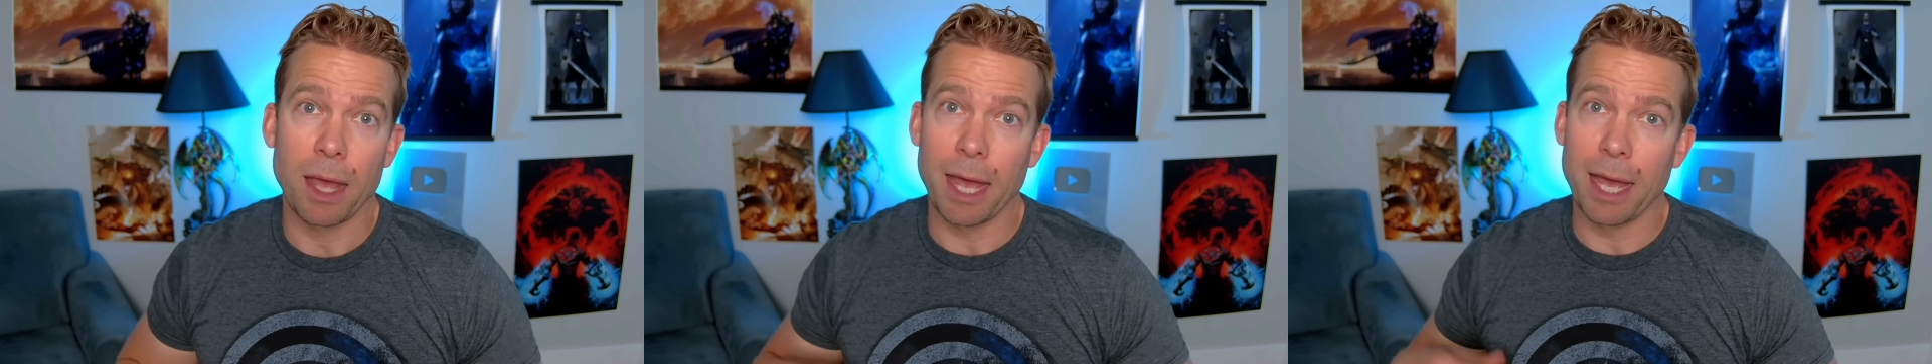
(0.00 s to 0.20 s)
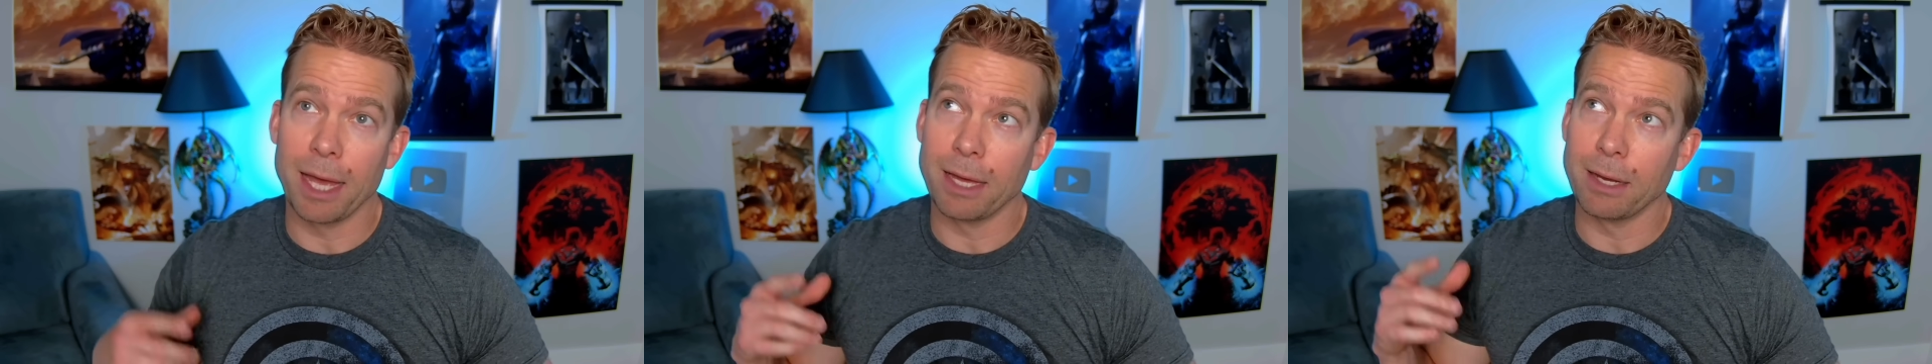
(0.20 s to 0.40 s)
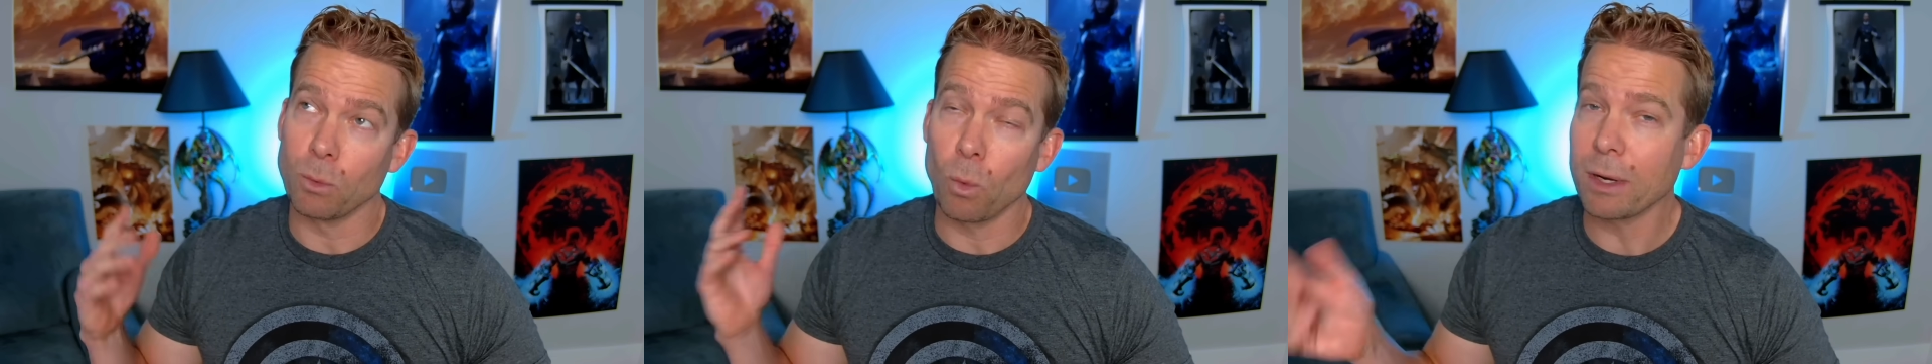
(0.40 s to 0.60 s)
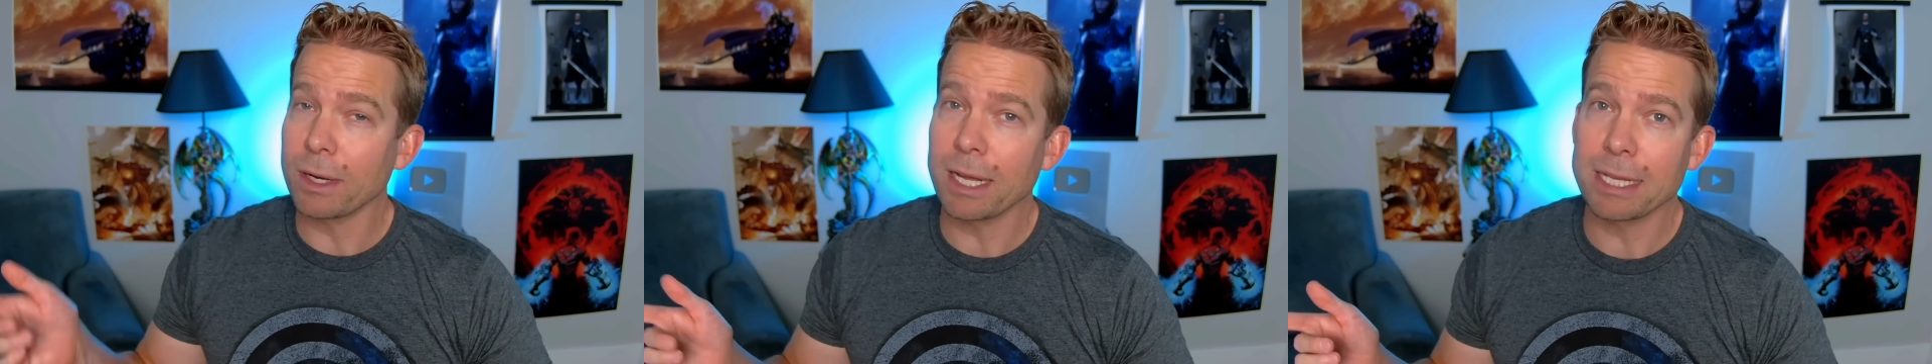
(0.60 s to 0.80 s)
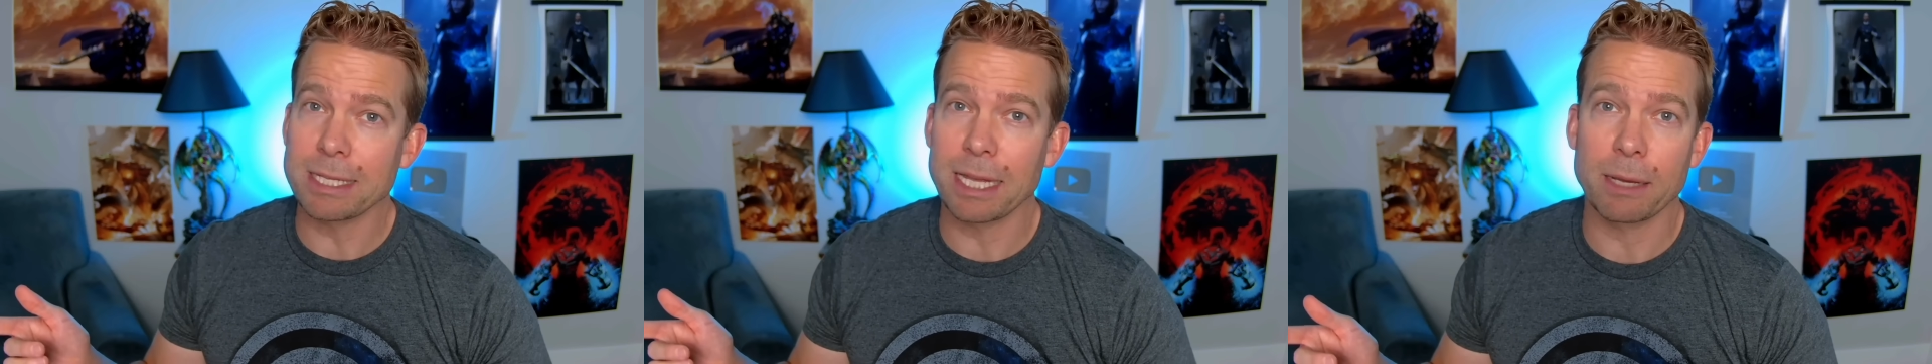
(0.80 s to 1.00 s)
And one
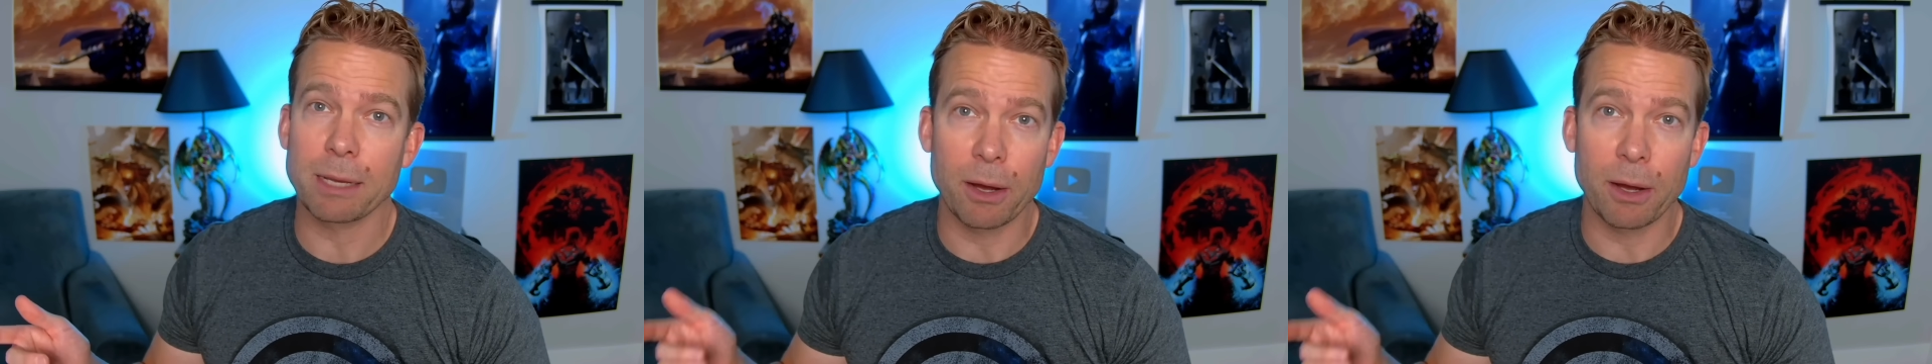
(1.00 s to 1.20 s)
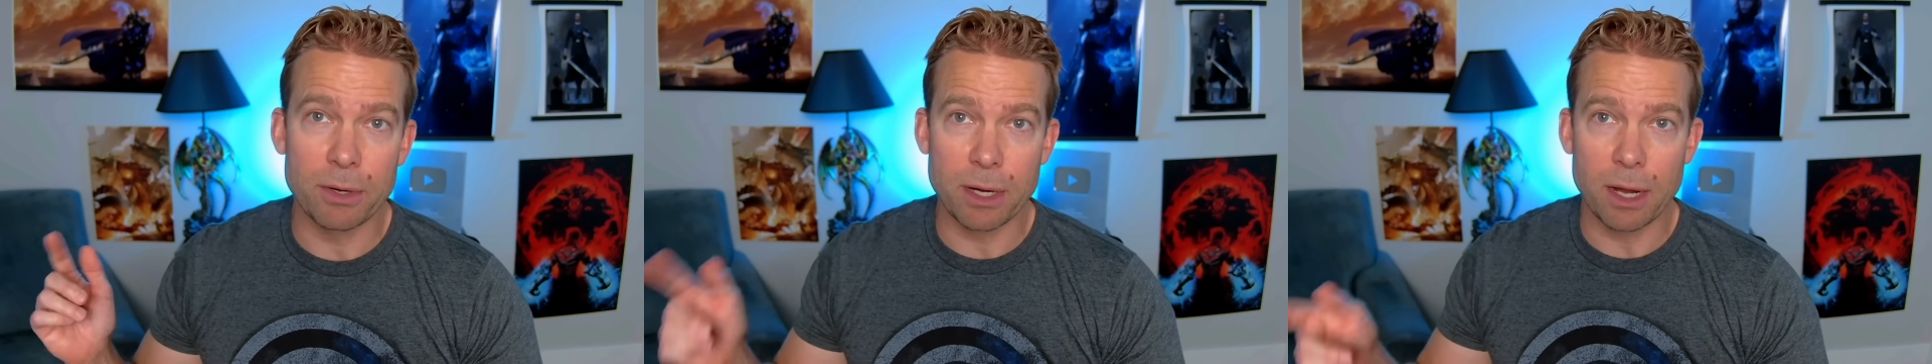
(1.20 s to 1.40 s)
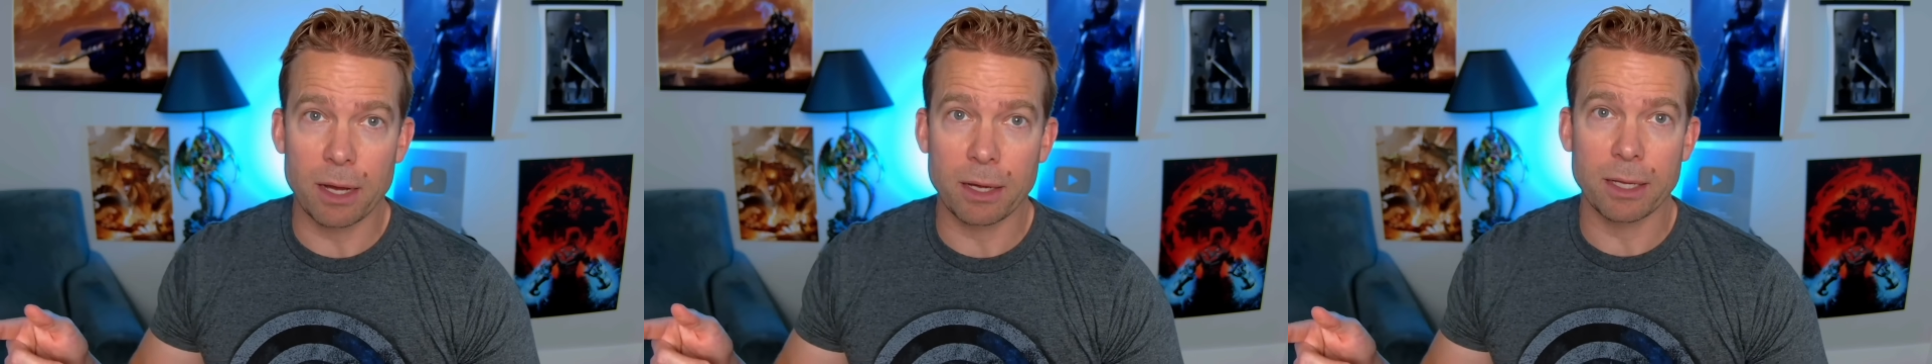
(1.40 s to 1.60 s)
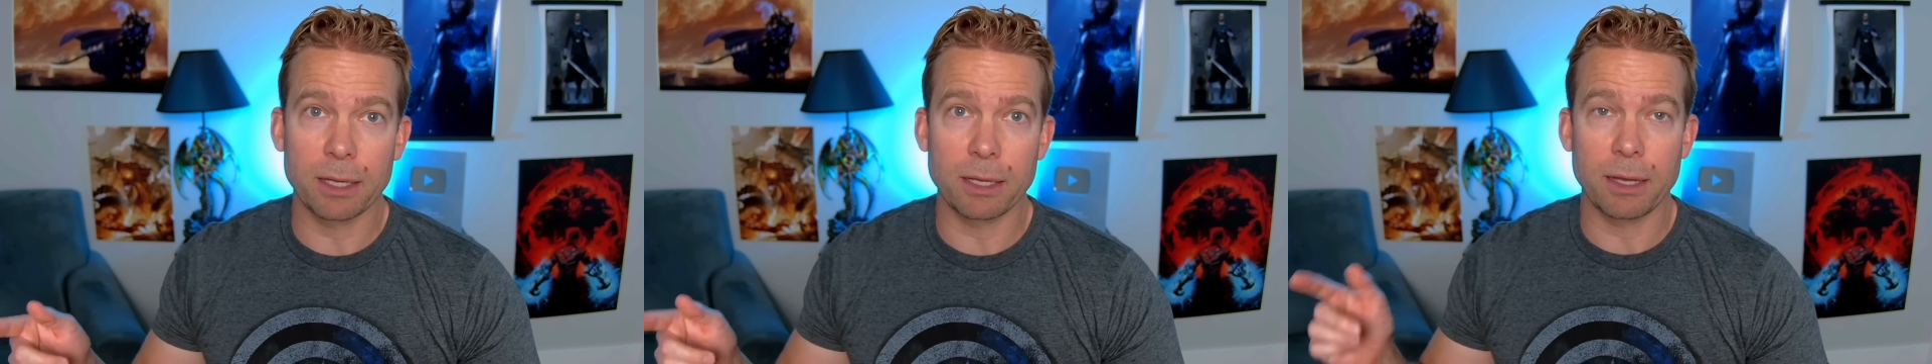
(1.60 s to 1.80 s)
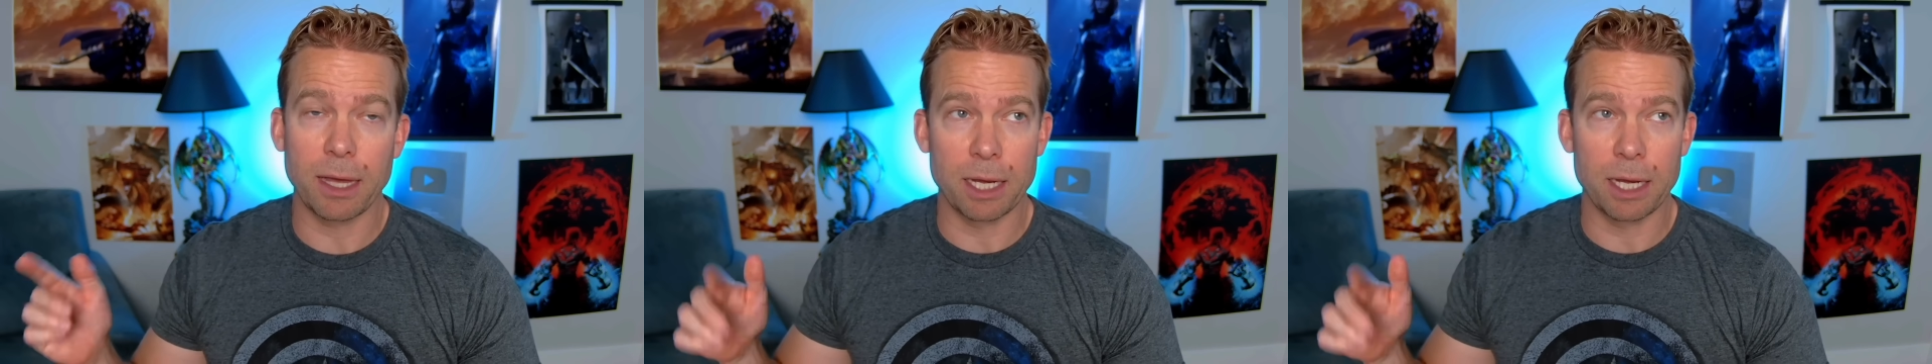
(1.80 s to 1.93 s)
nice thing about knocking